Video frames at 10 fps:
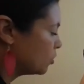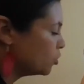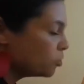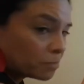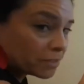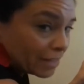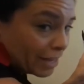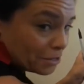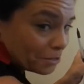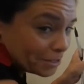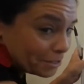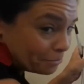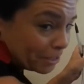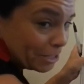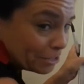Oops, I used the
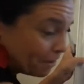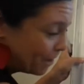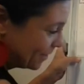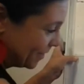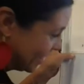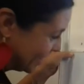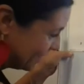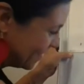bleach bottle, not the